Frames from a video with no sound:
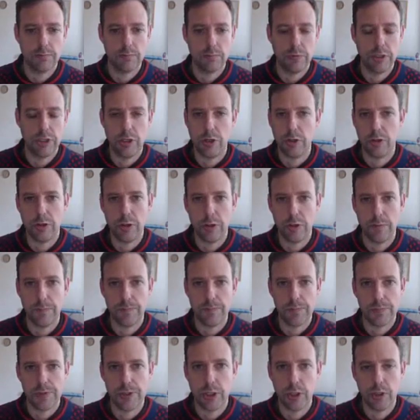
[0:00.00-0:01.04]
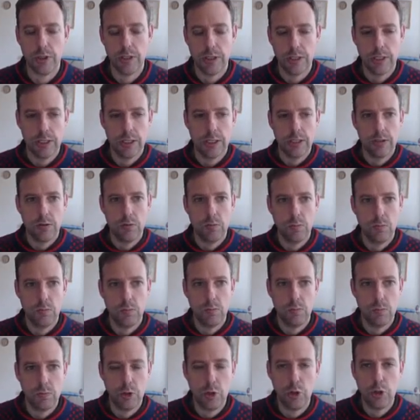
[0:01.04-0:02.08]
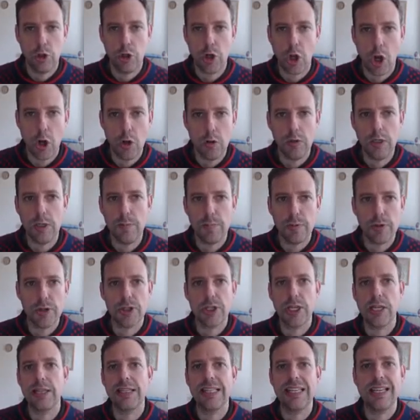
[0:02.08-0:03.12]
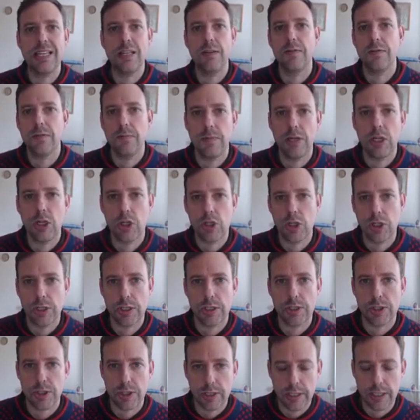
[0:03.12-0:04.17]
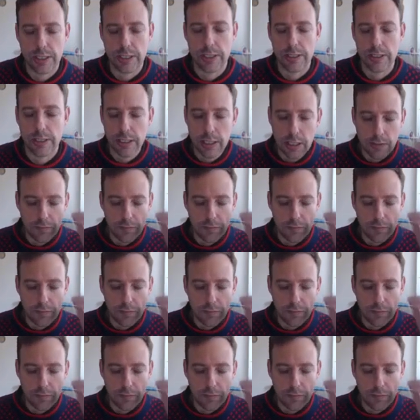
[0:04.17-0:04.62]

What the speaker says: We don't know. So you can only present the information that's there.